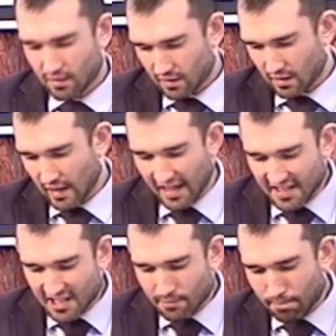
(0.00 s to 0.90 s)
I
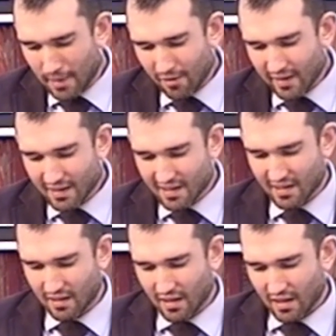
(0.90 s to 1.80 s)
experienced
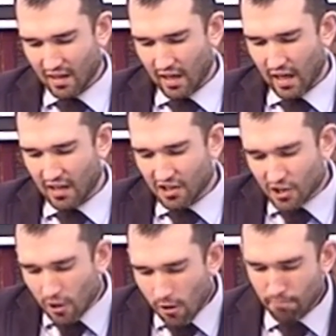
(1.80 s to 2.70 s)
and
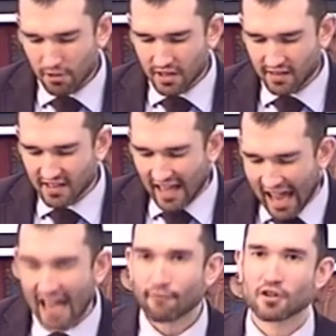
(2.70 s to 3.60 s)
interpreted this
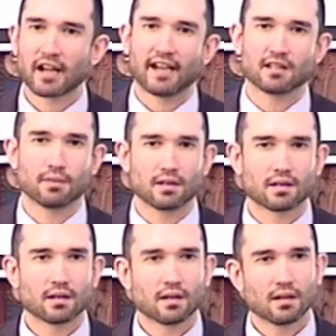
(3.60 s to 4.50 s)
advertisement
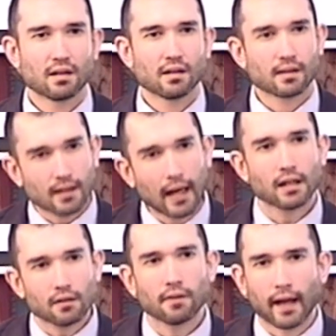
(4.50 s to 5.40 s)
kind
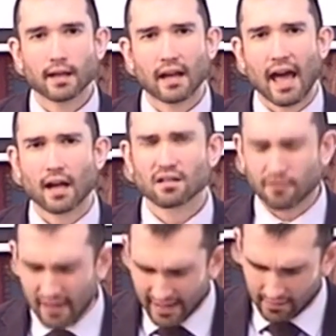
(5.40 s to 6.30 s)
of like an act of
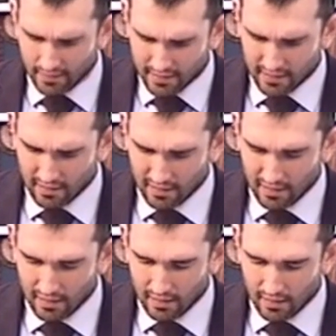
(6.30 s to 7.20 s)
violence.
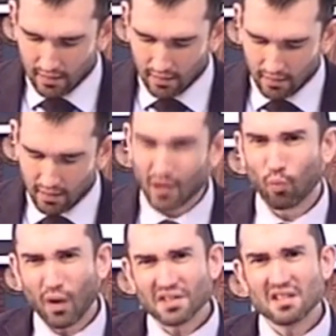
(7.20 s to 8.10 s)
It
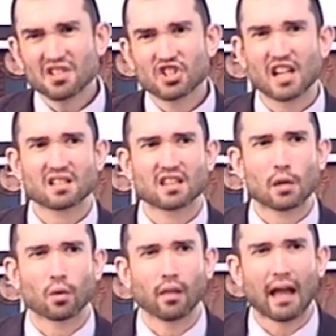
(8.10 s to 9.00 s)
wasn't just that they
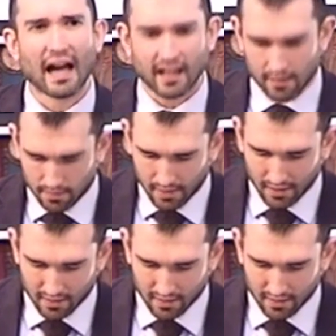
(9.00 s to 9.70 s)
were lying to me,